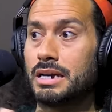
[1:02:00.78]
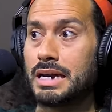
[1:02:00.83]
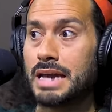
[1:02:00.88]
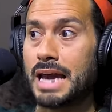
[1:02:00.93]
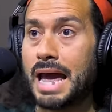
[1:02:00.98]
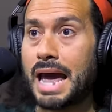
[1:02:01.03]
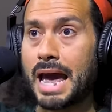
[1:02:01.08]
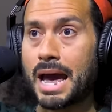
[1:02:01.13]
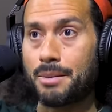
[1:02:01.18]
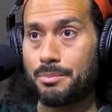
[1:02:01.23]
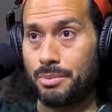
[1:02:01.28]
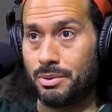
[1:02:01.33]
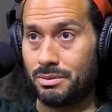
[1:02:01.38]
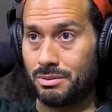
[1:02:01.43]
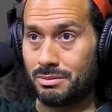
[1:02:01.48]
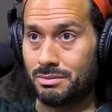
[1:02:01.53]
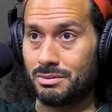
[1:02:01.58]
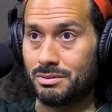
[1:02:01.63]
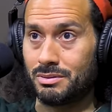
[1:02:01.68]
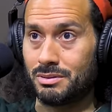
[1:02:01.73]
gap
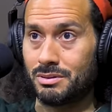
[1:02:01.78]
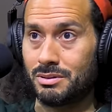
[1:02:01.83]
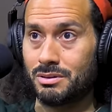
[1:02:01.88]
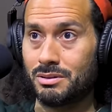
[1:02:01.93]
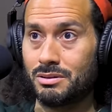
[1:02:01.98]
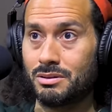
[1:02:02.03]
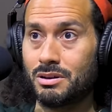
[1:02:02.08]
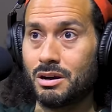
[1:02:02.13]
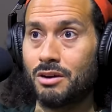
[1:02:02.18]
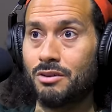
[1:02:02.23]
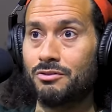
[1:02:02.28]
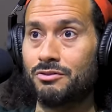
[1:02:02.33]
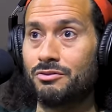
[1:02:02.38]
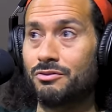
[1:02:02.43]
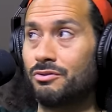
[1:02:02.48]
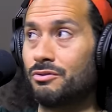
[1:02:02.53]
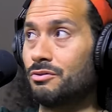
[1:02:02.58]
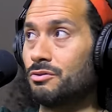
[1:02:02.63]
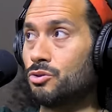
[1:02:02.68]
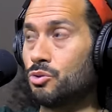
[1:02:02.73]

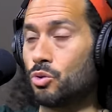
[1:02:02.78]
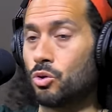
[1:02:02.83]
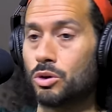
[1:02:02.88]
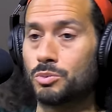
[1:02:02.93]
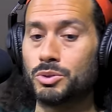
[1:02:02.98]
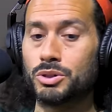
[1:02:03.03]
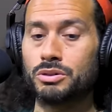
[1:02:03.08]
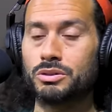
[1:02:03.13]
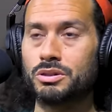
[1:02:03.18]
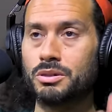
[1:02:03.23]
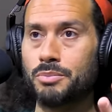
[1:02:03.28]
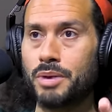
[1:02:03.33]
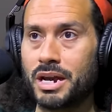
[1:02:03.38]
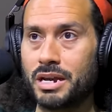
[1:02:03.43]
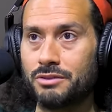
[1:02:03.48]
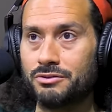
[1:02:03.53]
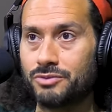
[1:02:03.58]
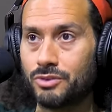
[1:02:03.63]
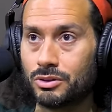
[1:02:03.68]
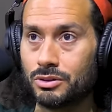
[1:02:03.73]
of normal to
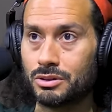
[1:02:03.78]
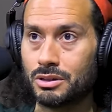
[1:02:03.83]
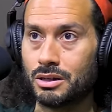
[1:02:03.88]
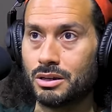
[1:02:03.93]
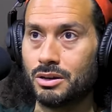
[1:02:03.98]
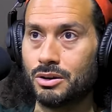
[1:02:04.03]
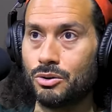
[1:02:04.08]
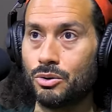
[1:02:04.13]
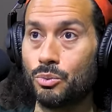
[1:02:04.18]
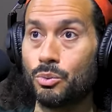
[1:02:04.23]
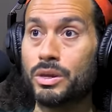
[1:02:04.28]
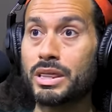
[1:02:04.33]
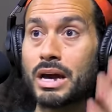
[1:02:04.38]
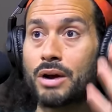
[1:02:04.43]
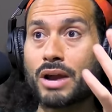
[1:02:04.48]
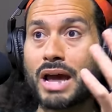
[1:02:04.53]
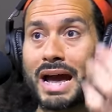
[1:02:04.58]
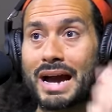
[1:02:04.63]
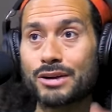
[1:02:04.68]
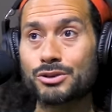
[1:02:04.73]
painful mm.
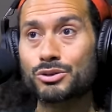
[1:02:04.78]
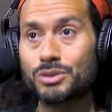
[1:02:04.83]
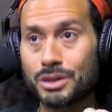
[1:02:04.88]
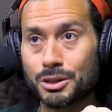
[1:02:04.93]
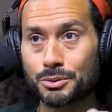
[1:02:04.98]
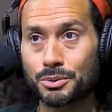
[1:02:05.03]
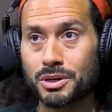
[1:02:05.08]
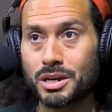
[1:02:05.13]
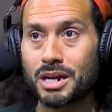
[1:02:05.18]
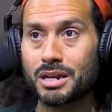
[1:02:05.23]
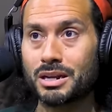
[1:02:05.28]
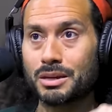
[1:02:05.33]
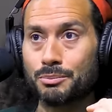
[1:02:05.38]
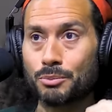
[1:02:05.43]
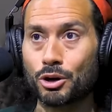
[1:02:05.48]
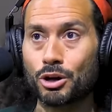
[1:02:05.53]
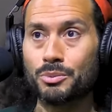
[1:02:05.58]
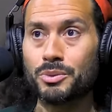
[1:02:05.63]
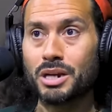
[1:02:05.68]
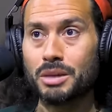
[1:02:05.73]
without actually creating
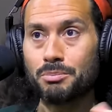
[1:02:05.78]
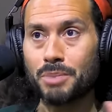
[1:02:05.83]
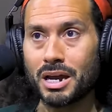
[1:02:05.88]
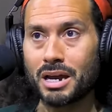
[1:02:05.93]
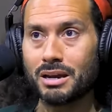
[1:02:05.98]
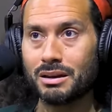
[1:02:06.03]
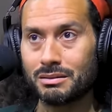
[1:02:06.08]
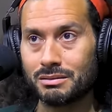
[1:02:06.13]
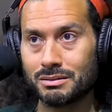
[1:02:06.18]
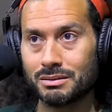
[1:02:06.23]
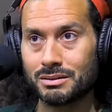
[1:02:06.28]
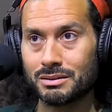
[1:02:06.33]
permanent pain.